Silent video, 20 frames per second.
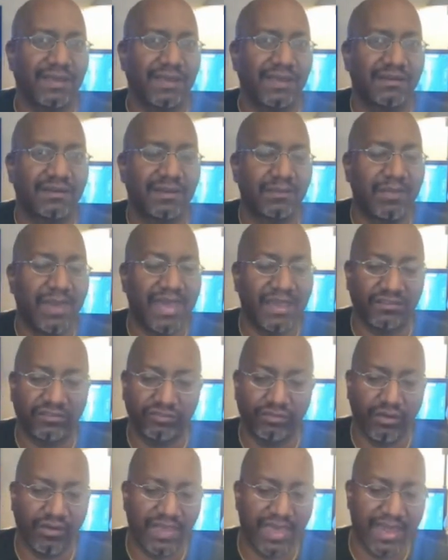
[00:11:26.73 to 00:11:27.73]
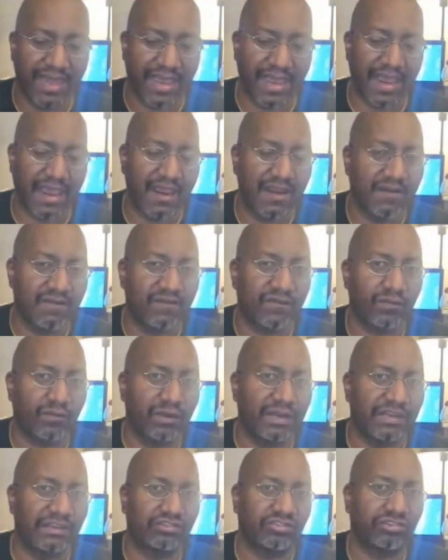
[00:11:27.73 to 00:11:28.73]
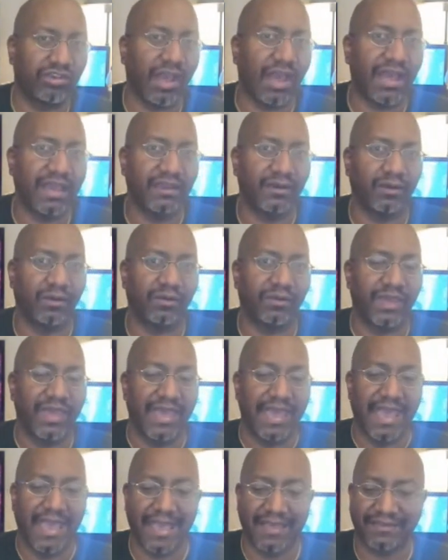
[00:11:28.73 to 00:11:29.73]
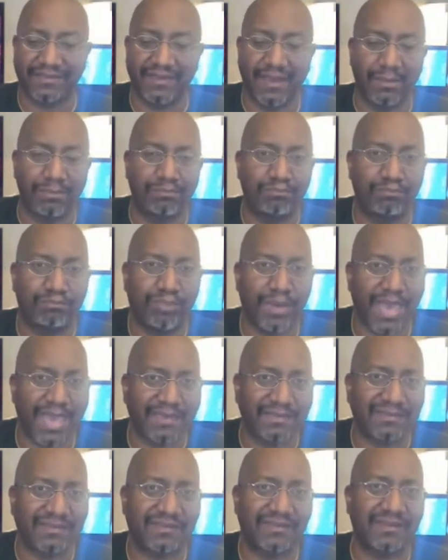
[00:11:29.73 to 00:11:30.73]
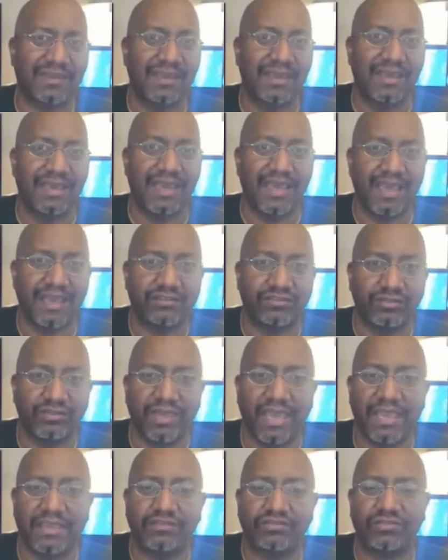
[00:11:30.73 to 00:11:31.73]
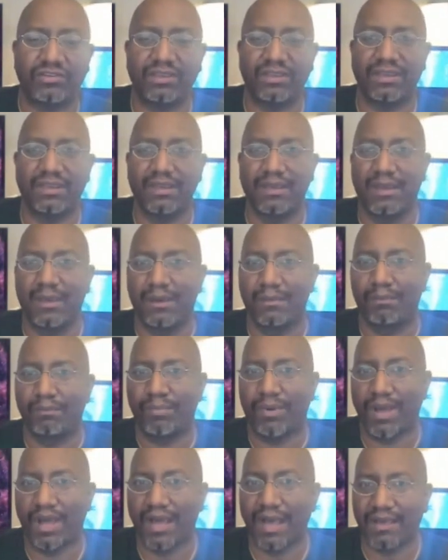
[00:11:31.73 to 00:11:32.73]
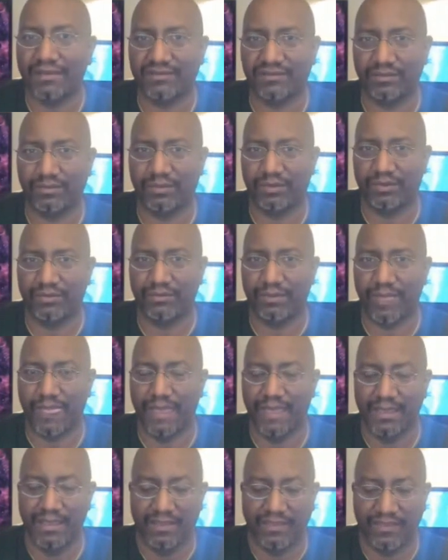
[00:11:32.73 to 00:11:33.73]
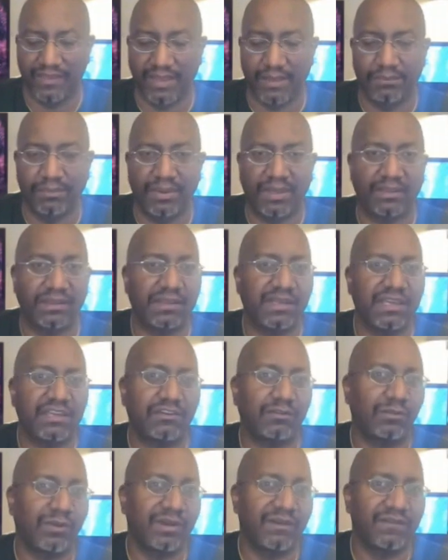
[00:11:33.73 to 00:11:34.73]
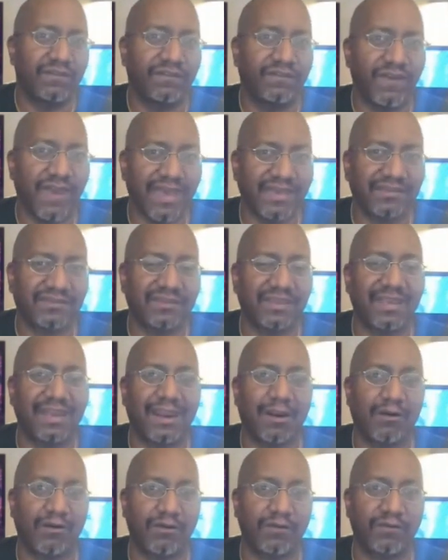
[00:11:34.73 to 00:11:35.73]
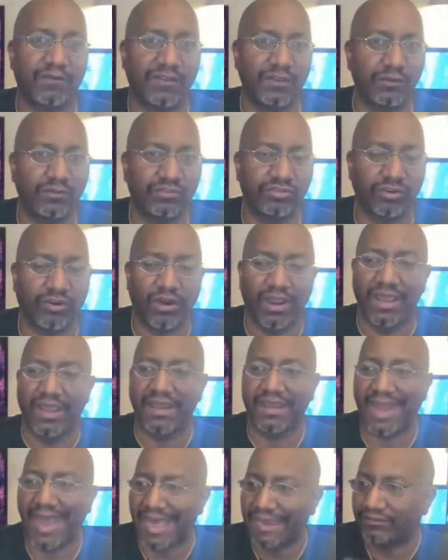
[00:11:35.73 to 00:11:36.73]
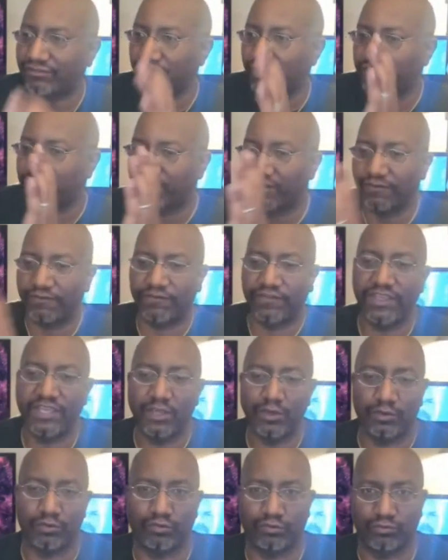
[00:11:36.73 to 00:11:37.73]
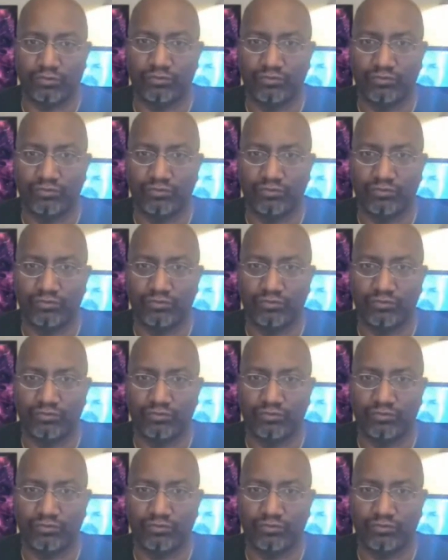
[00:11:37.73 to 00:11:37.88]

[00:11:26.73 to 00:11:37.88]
to make sure that every child has the best education possible. the ability to invest in our future. Not just a few